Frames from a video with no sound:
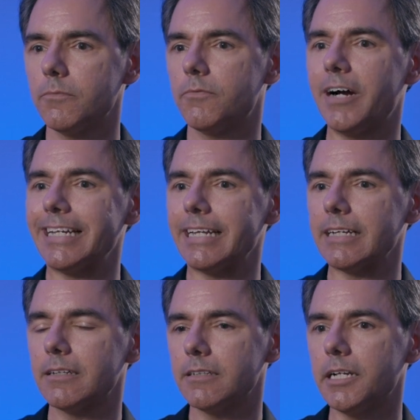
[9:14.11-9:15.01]

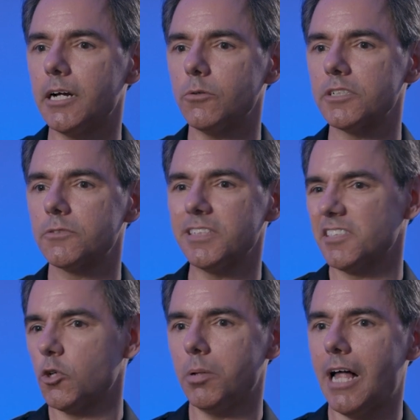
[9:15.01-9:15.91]
fighting, you know, just
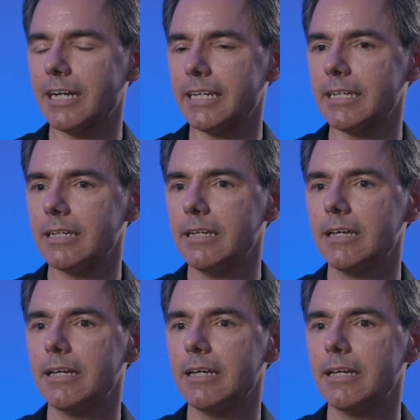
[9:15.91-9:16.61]
physical blocking.